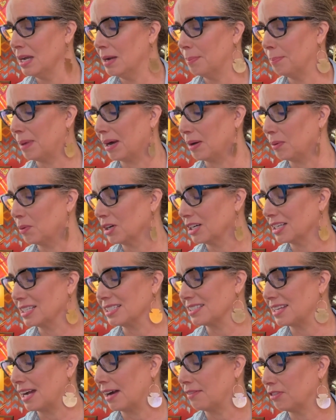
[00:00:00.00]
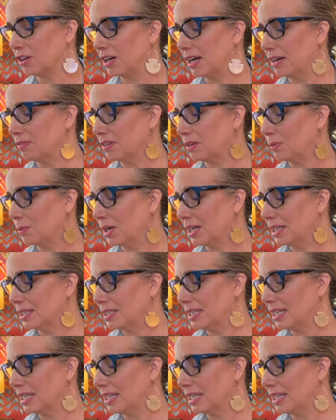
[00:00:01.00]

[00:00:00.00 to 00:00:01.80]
My work is not for everyone.